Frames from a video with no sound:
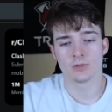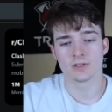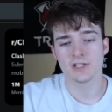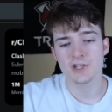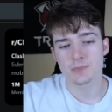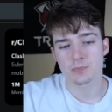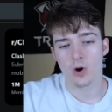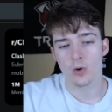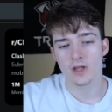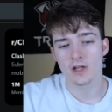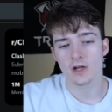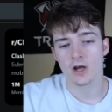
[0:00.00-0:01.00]
Release
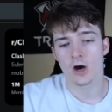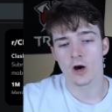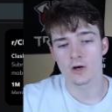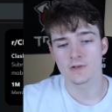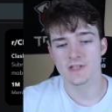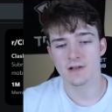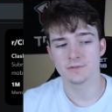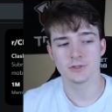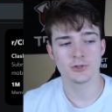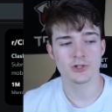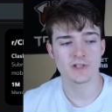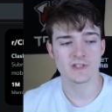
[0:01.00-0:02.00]
broken cards,
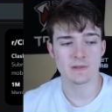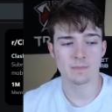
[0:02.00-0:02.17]
evolutions